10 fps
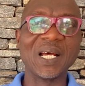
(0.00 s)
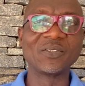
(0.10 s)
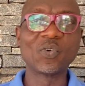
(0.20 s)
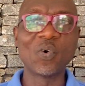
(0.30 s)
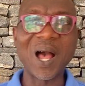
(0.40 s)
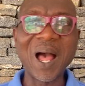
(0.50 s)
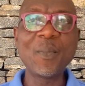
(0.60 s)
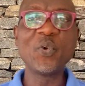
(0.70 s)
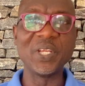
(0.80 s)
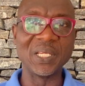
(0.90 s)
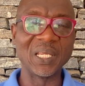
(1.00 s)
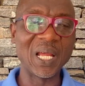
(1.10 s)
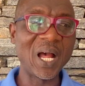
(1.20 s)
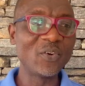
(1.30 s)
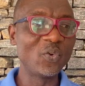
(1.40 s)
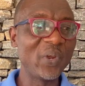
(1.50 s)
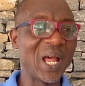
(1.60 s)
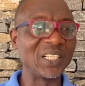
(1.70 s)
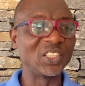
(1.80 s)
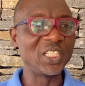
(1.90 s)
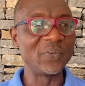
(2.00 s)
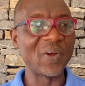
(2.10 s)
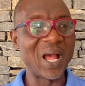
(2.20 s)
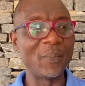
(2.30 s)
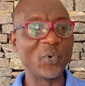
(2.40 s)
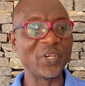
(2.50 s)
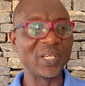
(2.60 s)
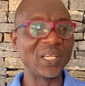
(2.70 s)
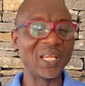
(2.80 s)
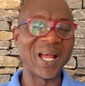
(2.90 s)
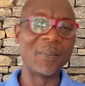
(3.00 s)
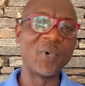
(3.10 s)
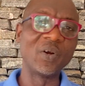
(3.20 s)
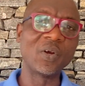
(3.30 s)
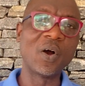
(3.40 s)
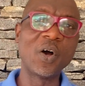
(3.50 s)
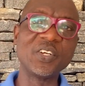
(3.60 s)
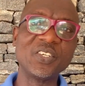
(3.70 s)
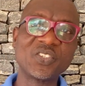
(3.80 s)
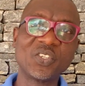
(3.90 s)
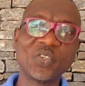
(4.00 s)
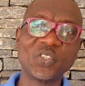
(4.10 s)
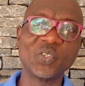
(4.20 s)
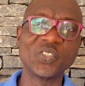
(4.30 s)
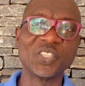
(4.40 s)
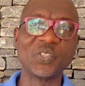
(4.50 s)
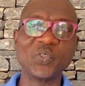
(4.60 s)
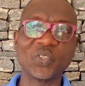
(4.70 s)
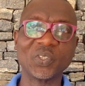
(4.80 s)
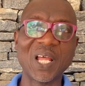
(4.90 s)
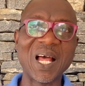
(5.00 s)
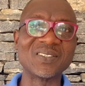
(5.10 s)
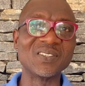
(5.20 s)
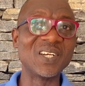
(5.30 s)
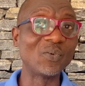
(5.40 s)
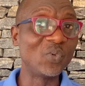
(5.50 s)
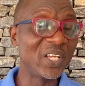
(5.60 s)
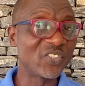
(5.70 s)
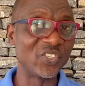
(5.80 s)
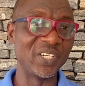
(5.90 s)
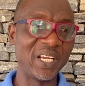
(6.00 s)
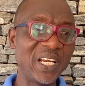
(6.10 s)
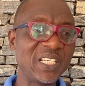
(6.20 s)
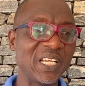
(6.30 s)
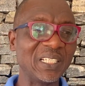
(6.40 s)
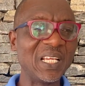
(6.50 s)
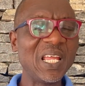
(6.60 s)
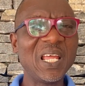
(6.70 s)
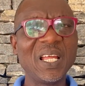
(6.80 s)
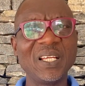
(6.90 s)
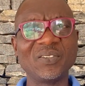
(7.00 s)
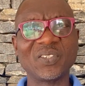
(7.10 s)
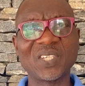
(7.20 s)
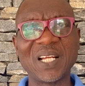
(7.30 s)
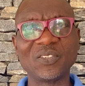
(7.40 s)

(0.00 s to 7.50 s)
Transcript: So harmony, how do we achieve harmony among all these social institutions as a regulatory agent in society?